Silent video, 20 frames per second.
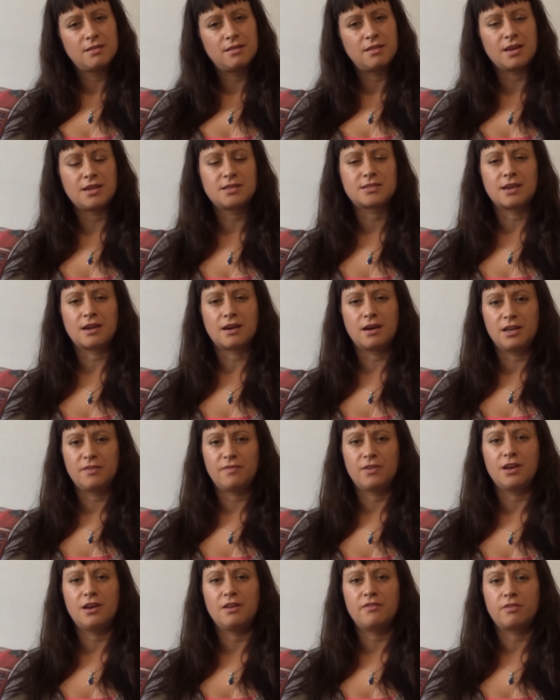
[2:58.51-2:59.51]
things I kind
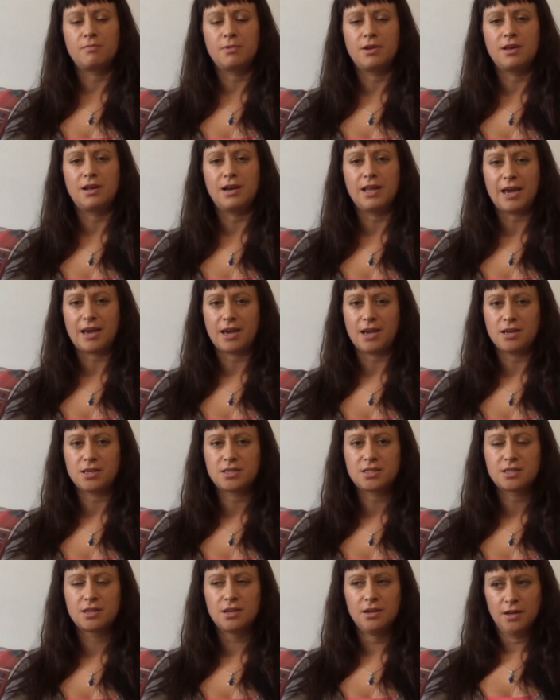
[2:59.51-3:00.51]
of learned from an early
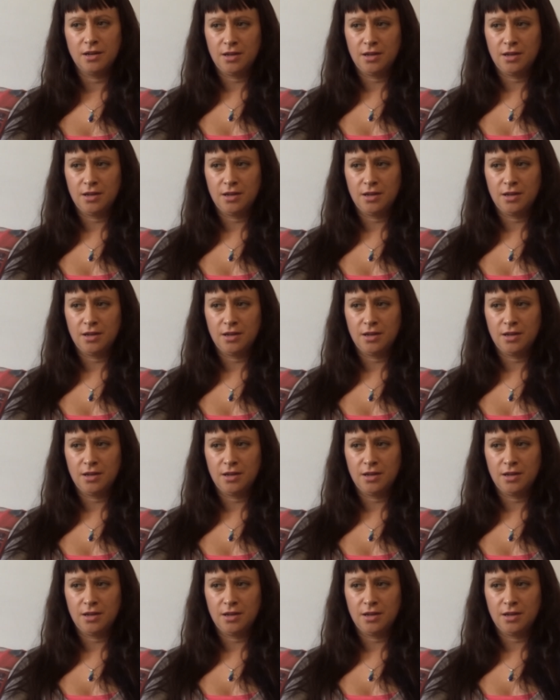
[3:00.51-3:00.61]
age,